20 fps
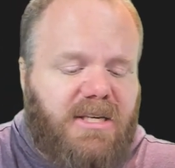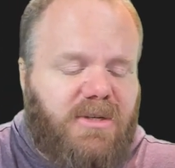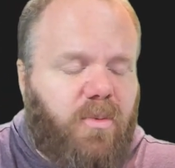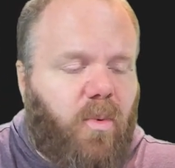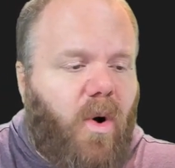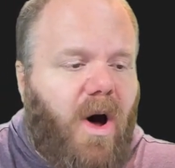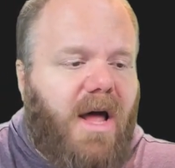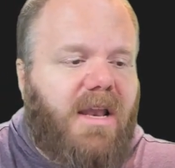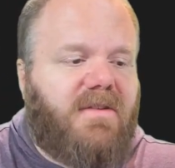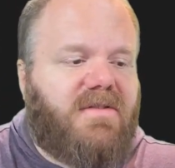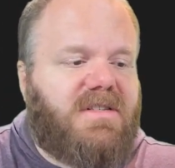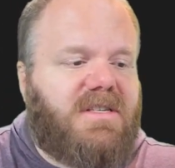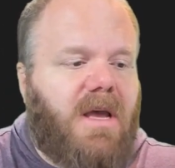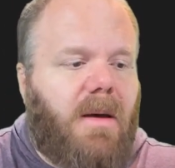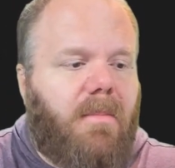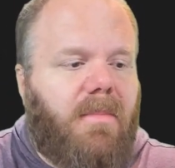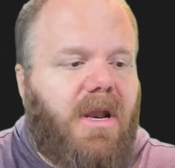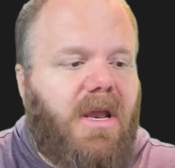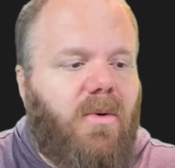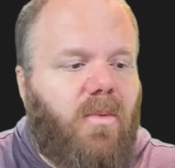what if
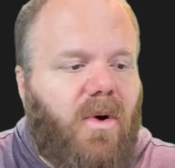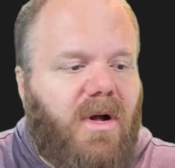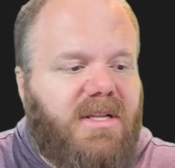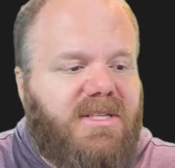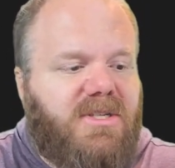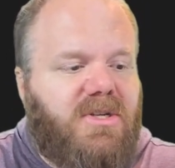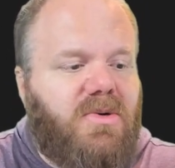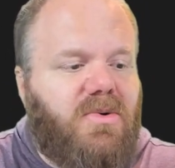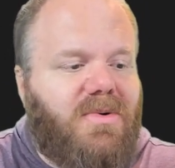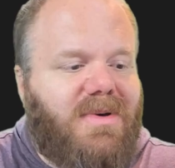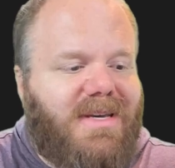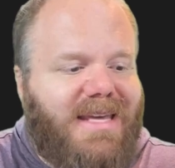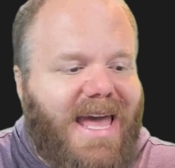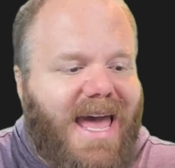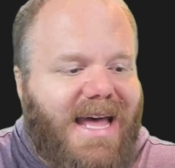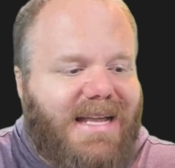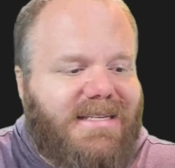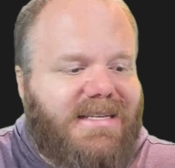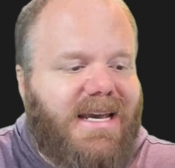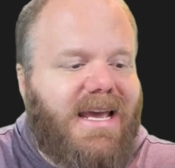somebody wants to
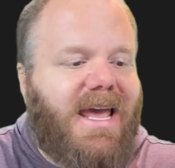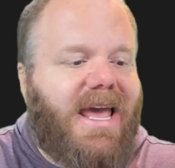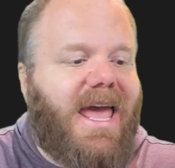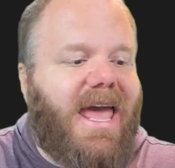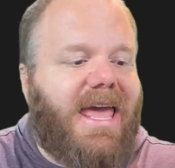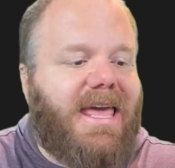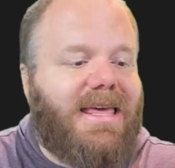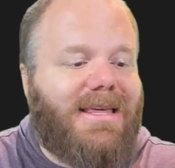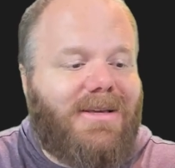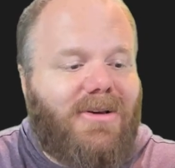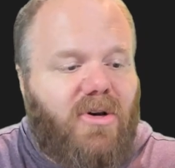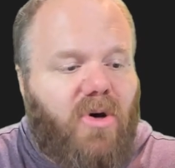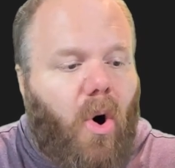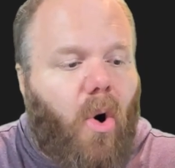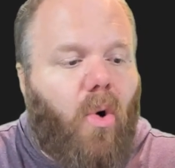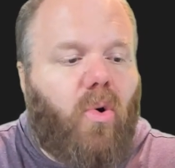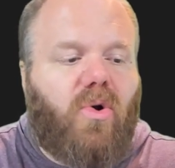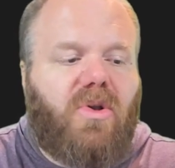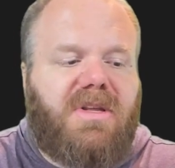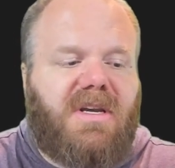get a
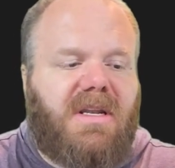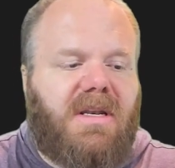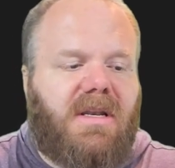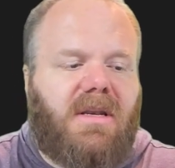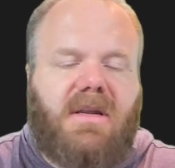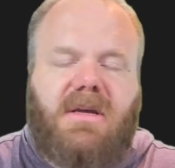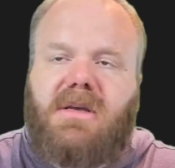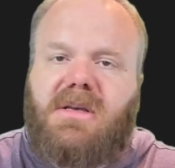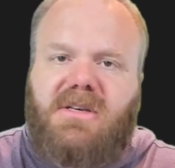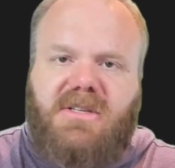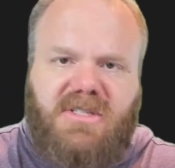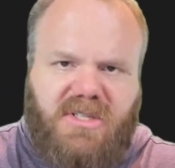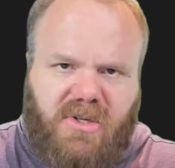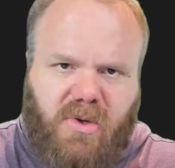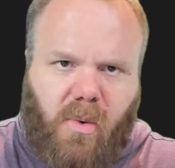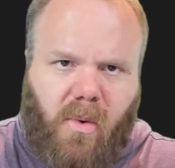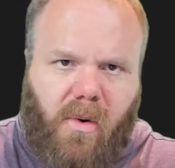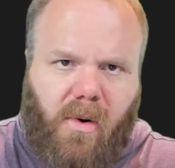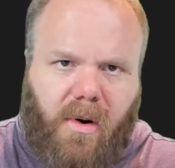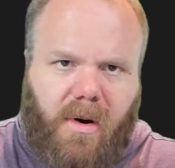golden
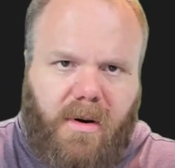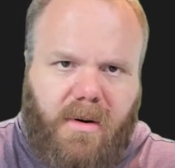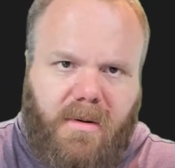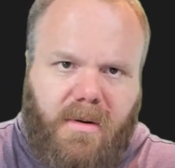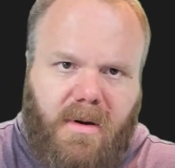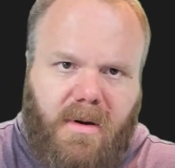sword?